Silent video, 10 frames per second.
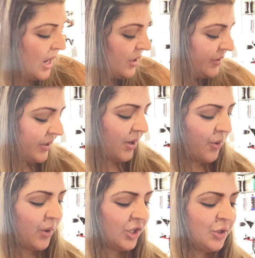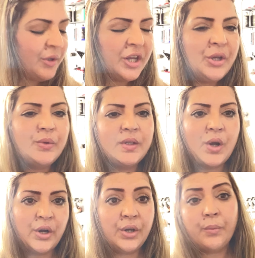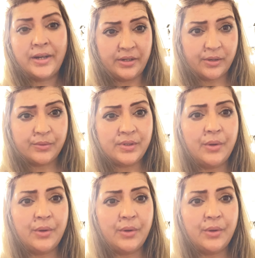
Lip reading: So you can use it on your windows.